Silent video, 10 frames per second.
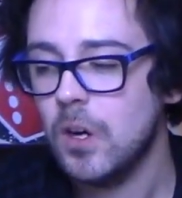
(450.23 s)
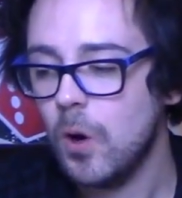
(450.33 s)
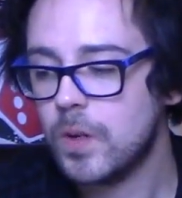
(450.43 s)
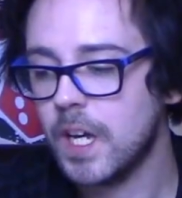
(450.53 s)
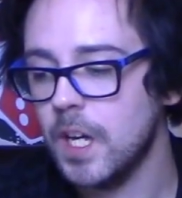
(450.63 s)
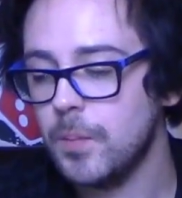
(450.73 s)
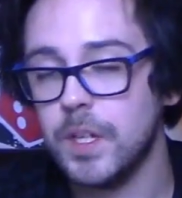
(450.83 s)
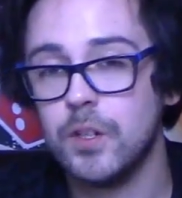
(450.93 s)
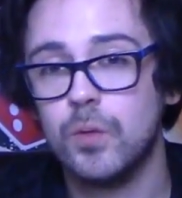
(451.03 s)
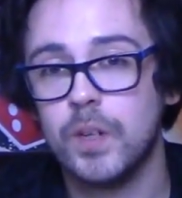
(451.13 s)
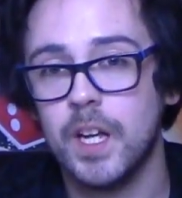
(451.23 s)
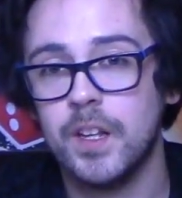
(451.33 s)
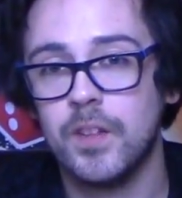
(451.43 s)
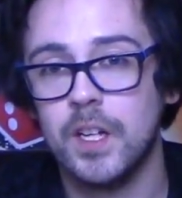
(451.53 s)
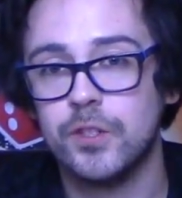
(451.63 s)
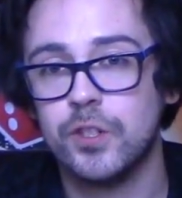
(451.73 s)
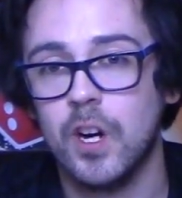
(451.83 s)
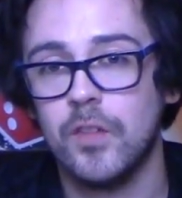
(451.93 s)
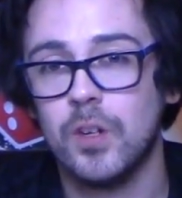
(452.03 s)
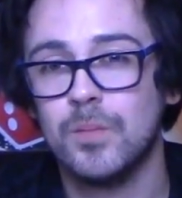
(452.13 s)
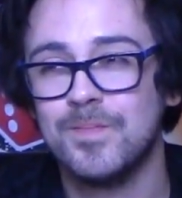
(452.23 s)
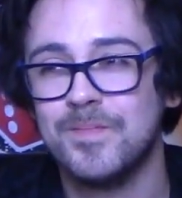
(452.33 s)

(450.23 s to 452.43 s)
okay, but you don't get the advantage of cover.